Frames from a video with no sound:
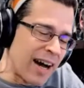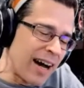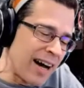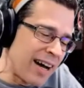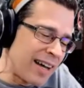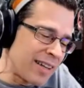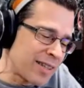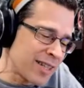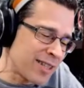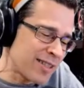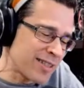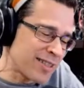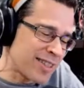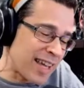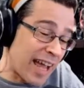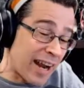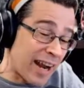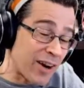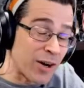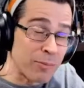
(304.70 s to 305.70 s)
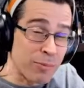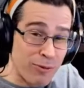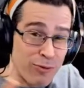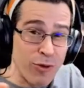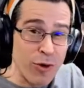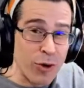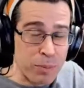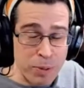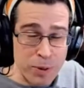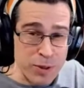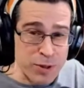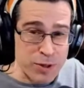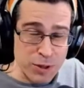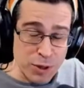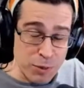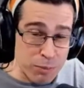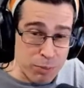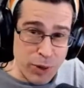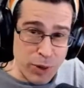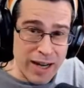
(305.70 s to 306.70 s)
This is the era before personal
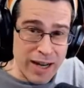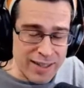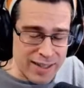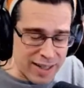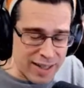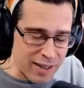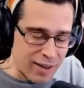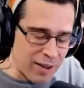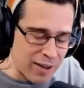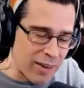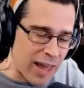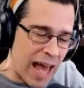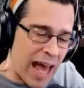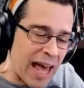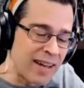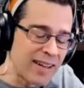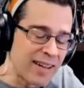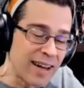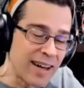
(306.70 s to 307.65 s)
branding and all that.